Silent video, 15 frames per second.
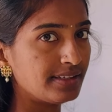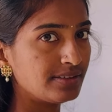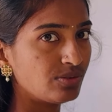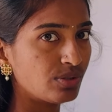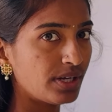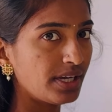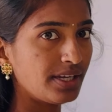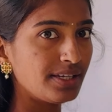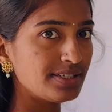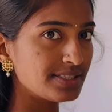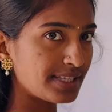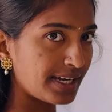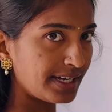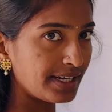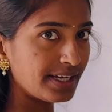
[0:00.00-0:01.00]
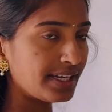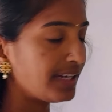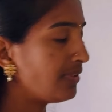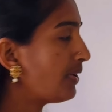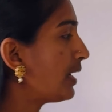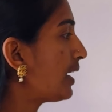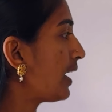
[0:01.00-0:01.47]
Okay, inside a
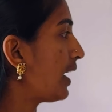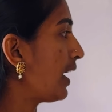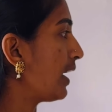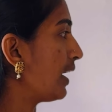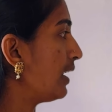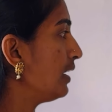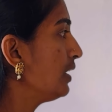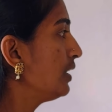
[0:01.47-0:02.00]
given triangle.